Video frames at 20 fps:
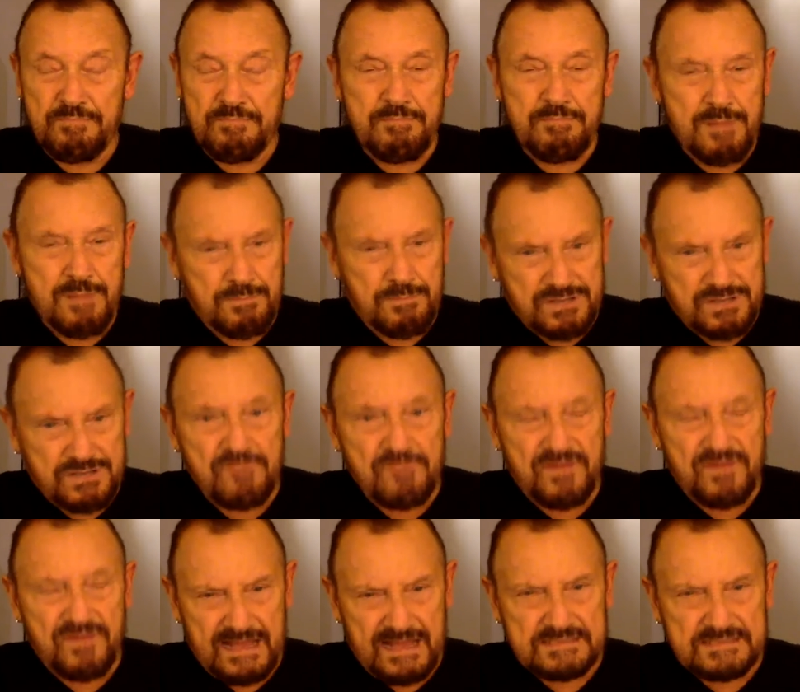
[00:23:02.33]
but don't
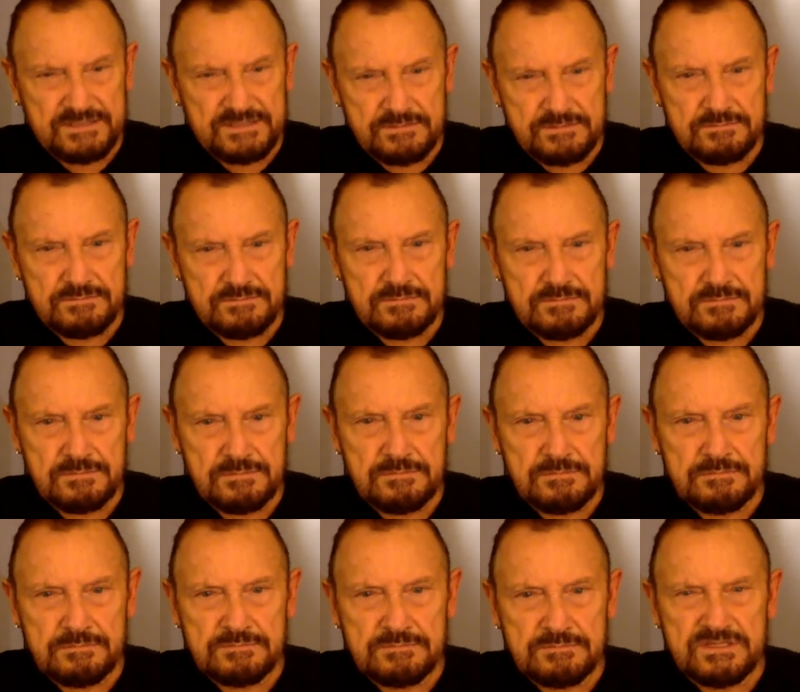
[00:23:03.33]
forget to
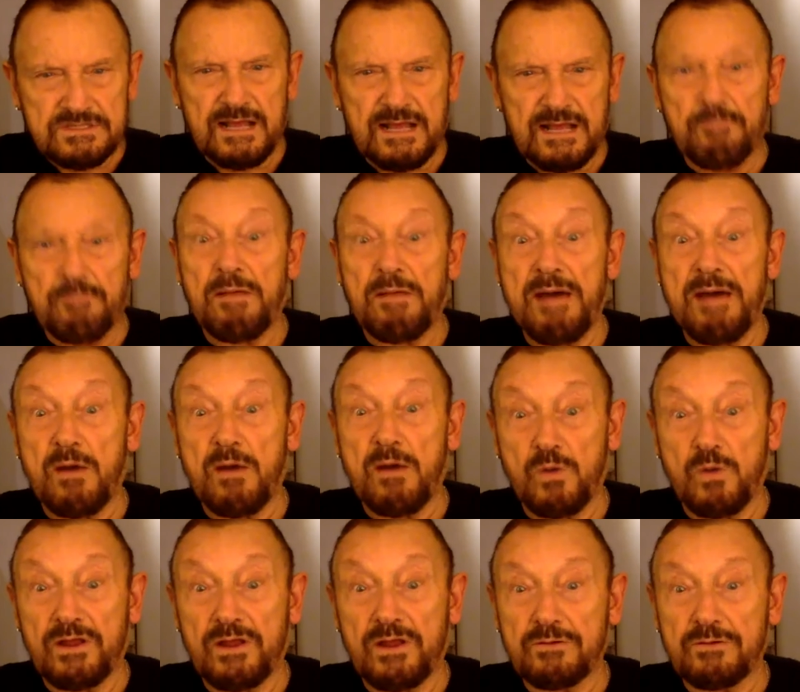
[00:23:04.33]
help them out,
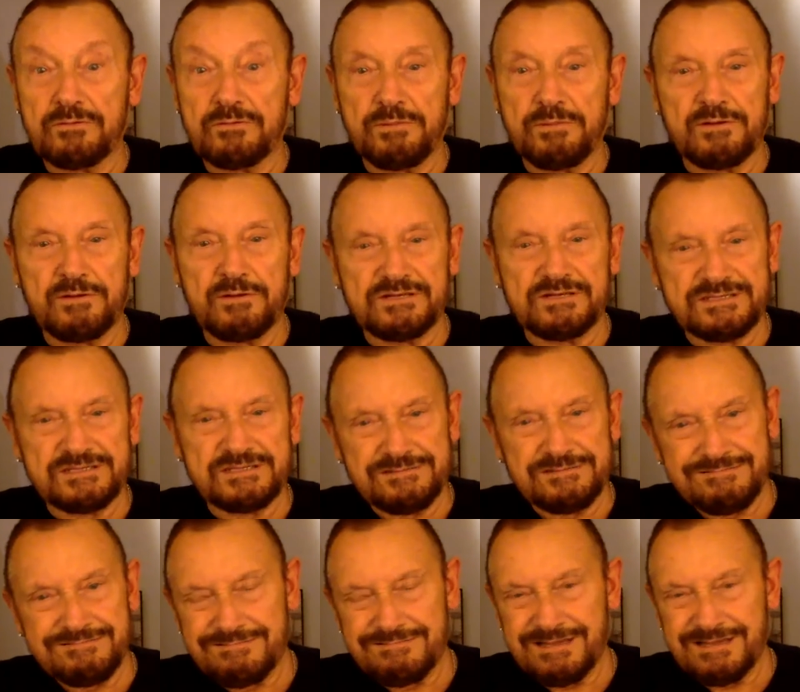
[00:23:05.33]
will you? Because
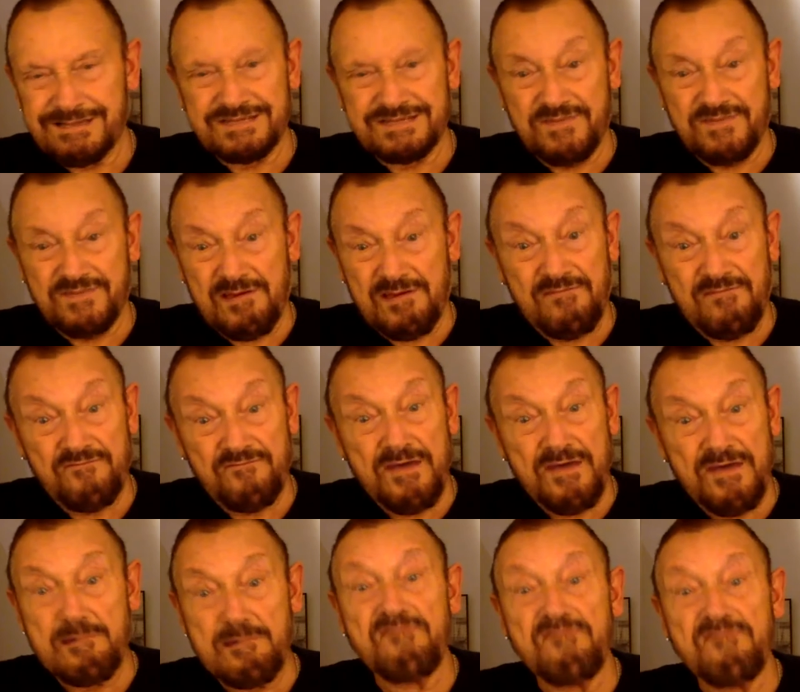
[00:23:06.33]
it's very,
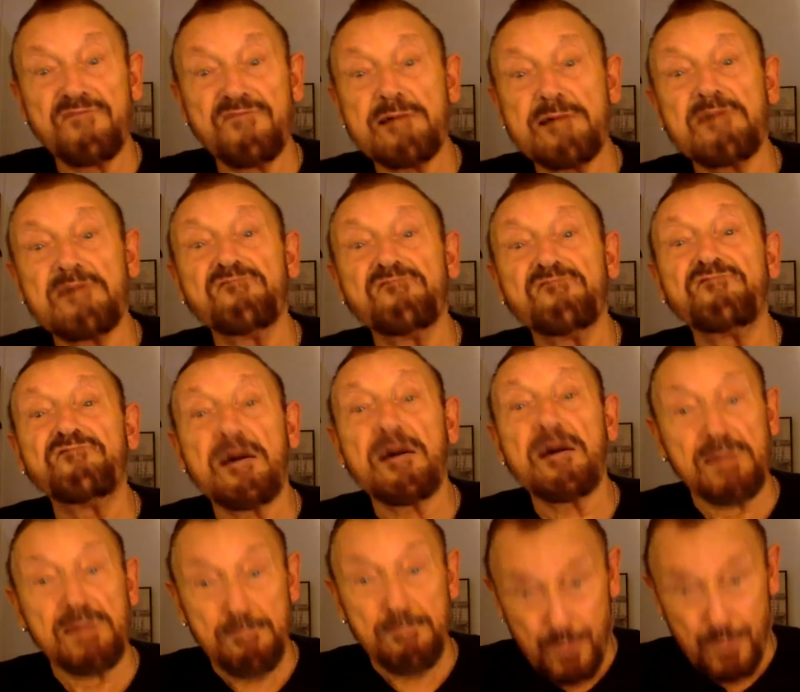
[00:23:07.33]
very, very,
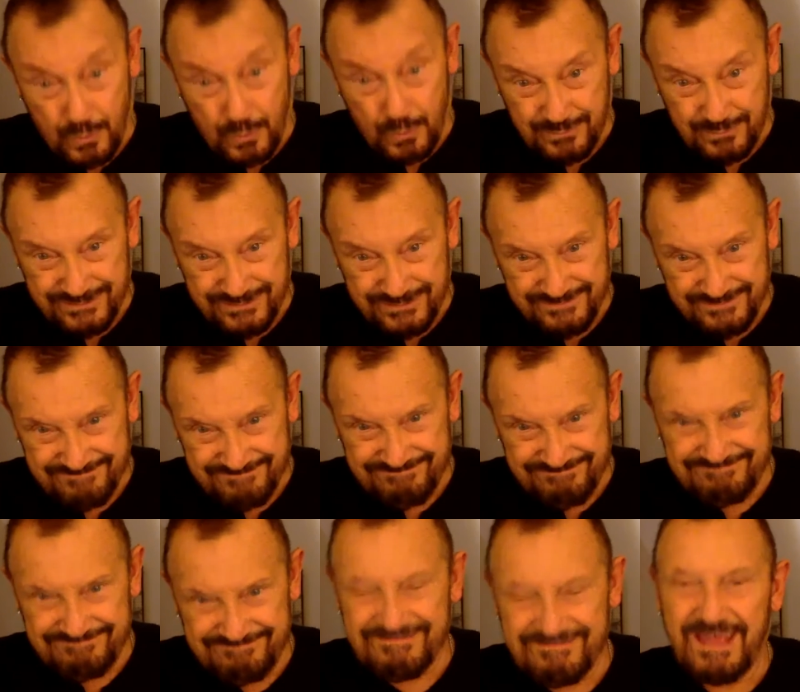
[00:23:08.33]
very important.
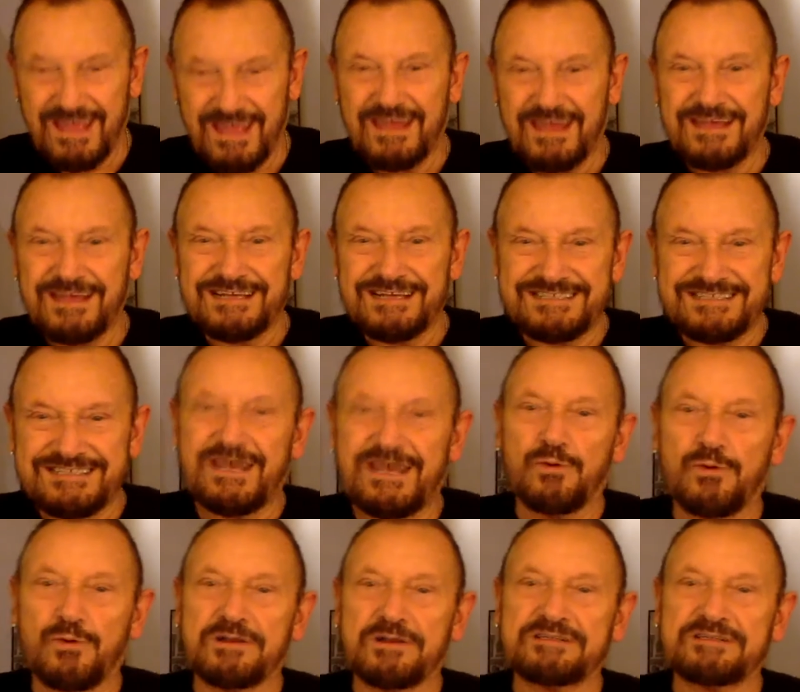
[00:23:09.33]

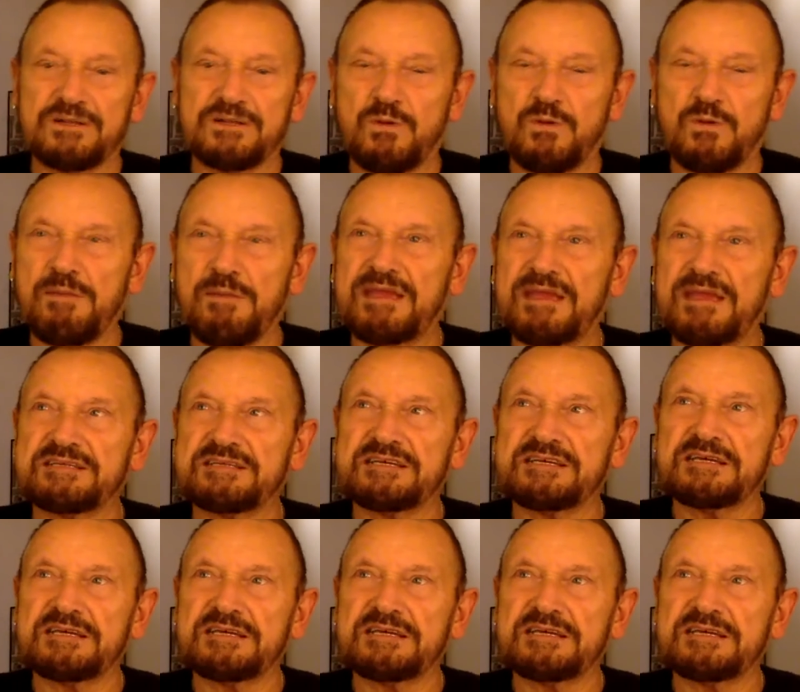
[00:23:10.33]
So until we meet